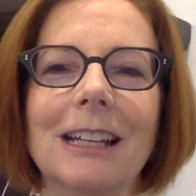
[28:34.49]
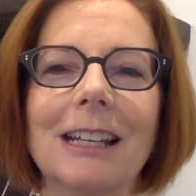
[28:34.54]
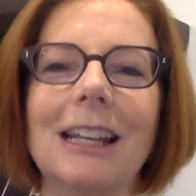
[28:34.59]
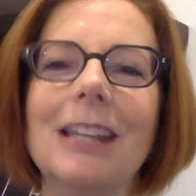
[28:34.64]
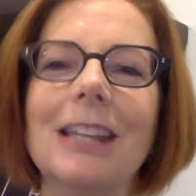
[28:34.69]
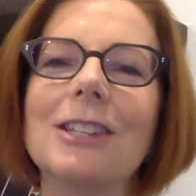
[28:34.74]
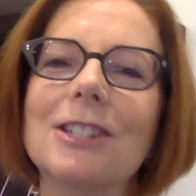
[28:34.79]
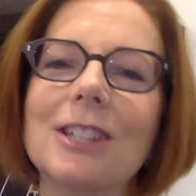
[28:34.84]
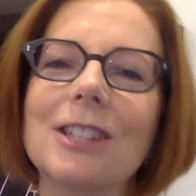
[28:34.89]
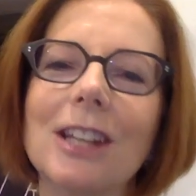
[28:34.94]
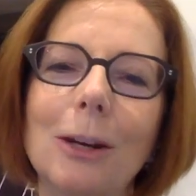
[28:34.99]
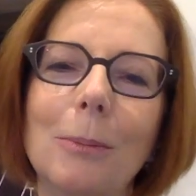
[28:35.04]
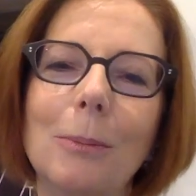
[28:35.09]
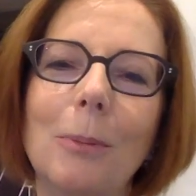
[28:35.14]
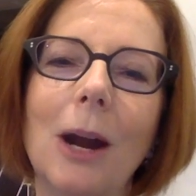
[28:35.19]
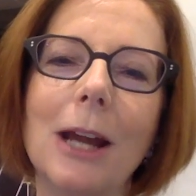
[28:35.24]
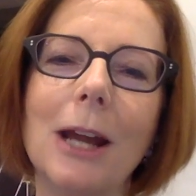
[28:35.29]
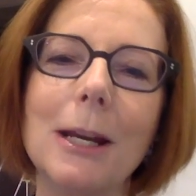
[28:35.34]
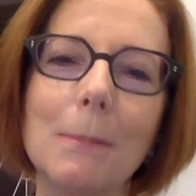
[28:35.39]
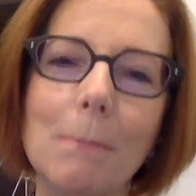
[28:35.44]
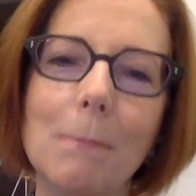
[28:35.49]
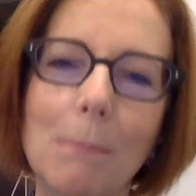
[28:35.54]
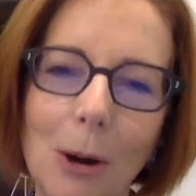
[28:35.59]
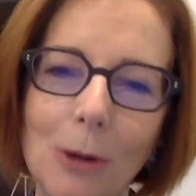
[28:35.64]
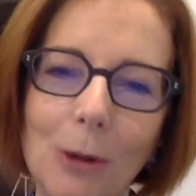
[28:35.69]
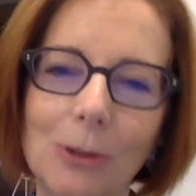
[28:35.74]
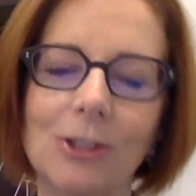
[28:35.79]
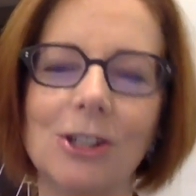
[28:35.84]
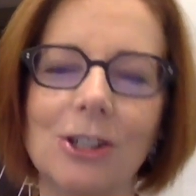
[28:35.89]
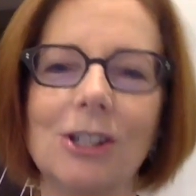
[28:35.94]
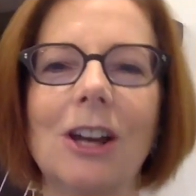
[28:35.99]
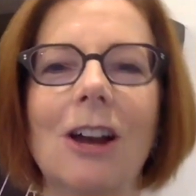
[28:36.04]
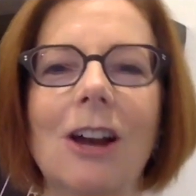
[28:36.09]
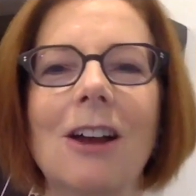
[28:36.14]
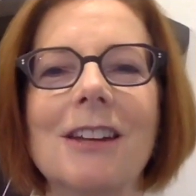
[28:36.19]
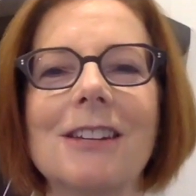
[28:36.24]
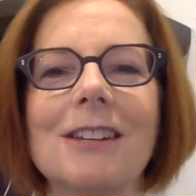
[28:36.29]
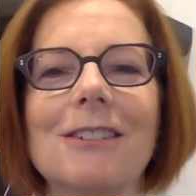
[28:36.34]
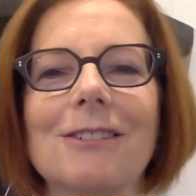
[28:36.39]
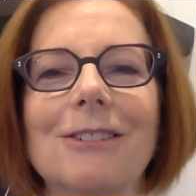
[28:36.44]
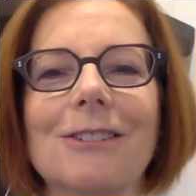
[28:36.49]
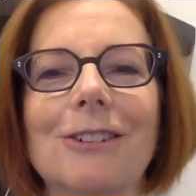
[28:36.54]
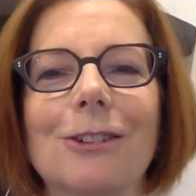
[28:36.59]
Let's celebrate both tonight